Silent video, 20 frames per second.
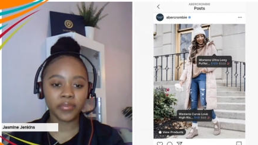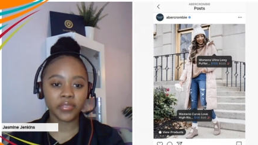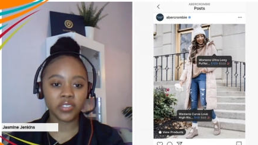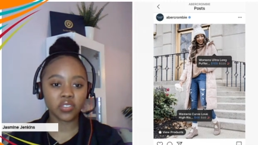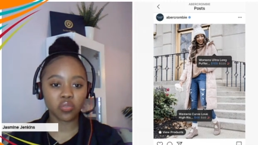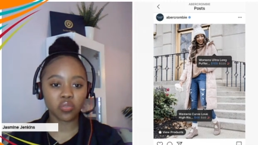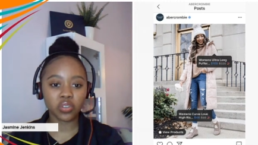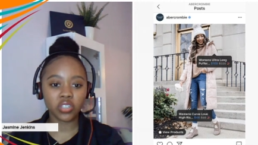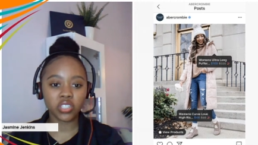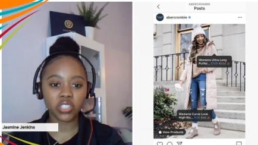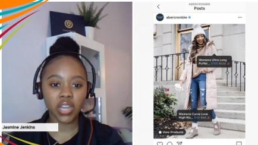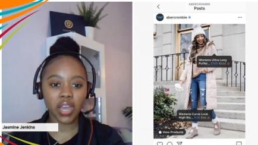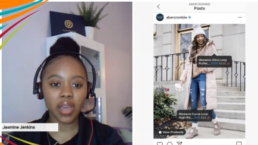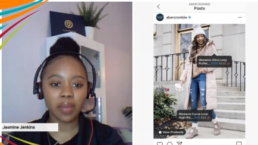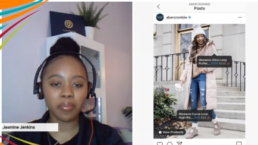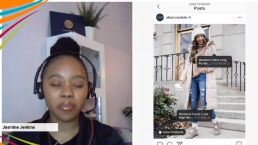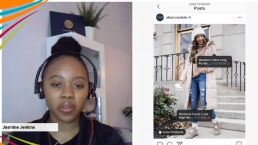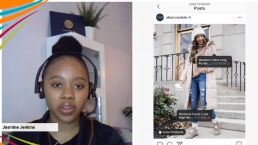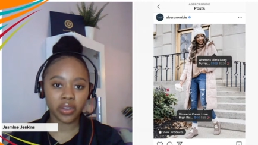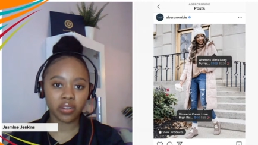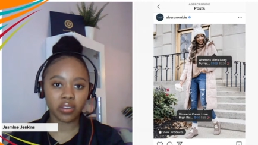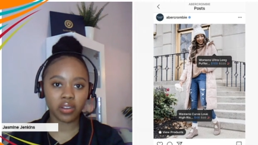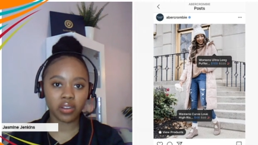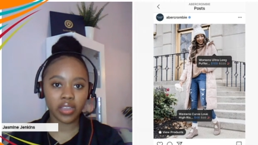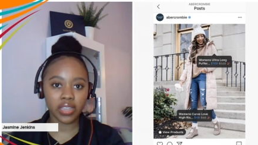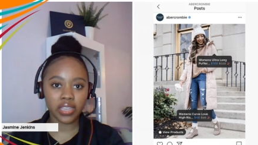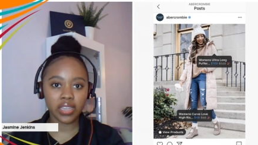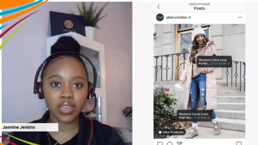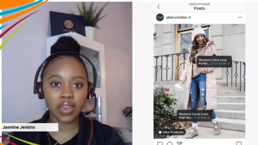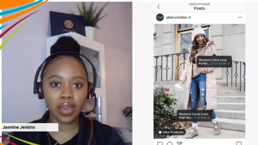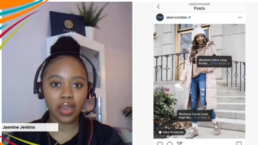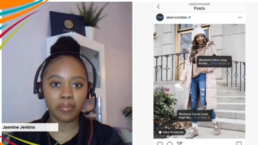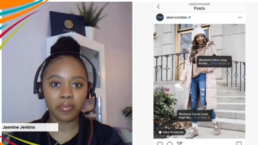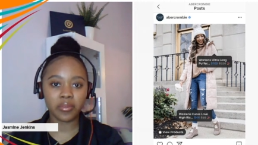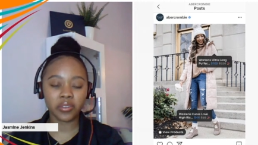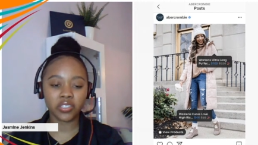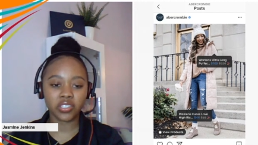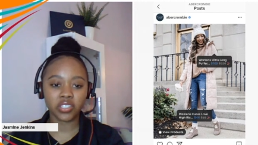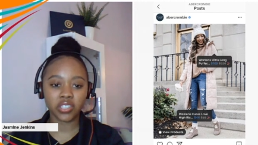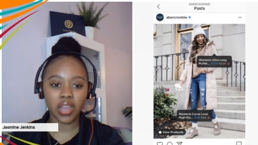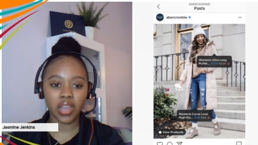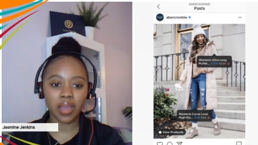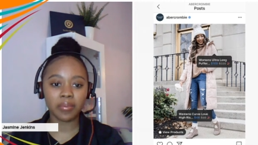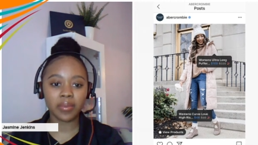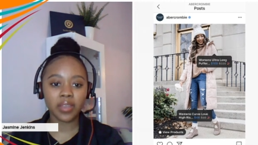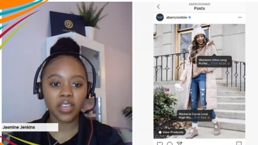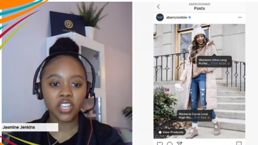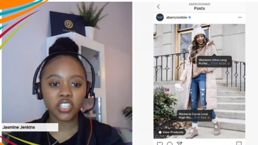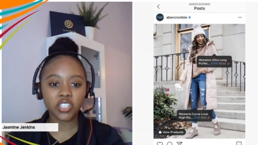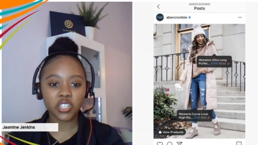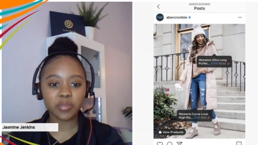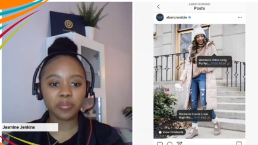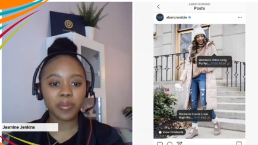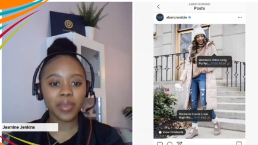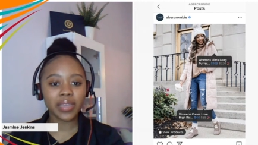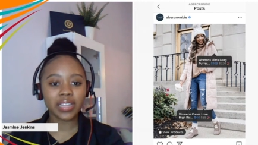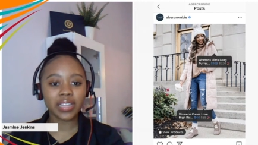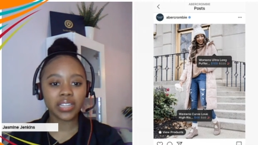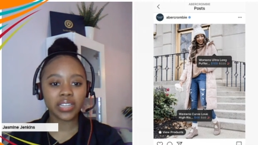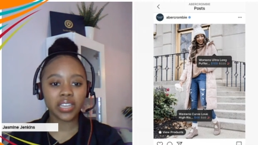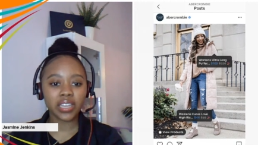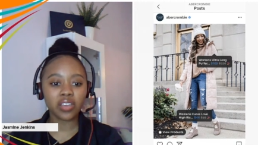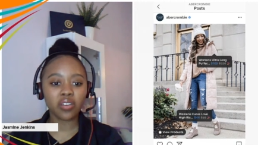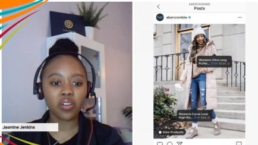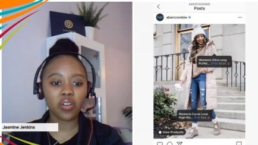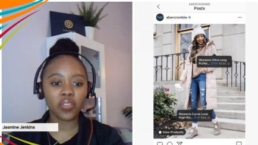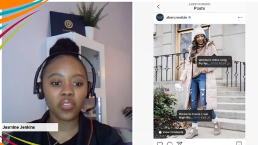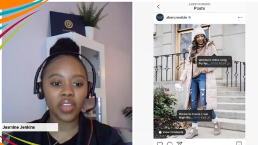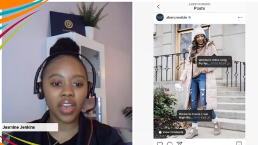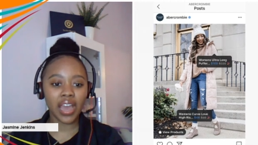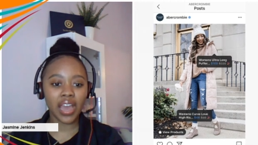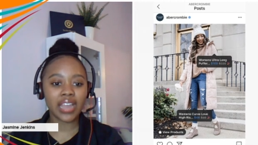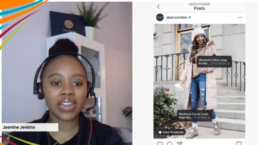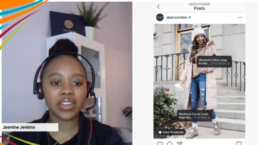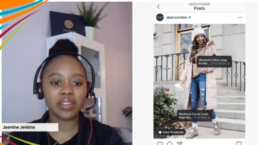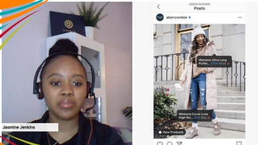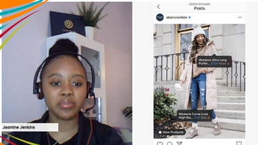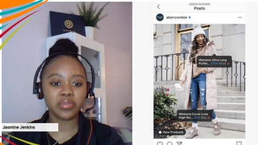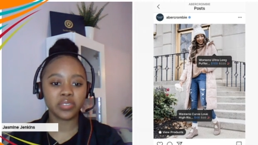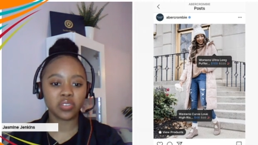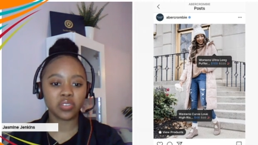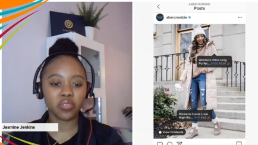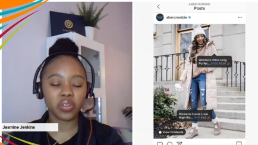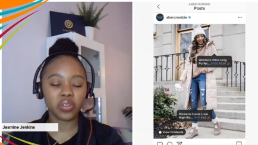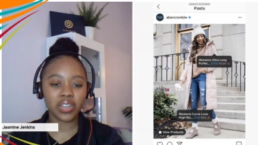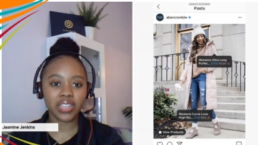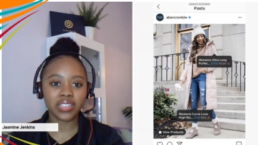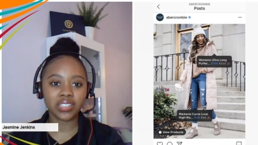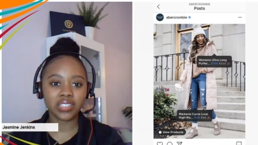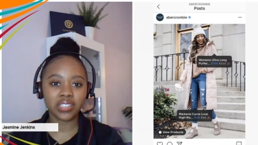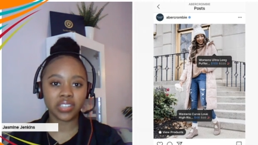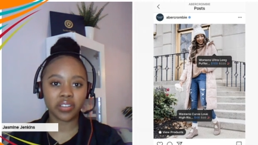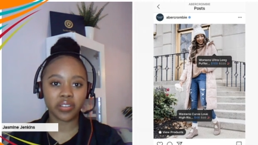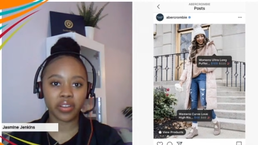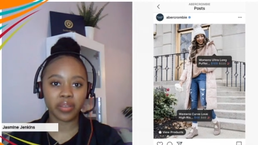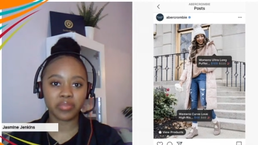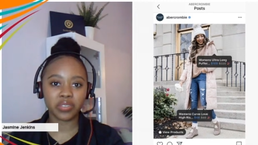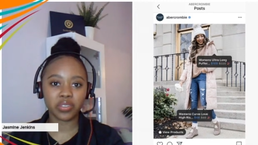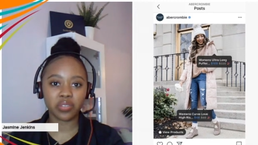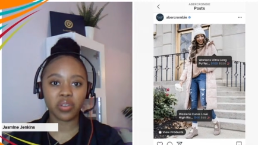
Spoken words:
store shop or your e-commerce shop just by clicking on the items on Instagram.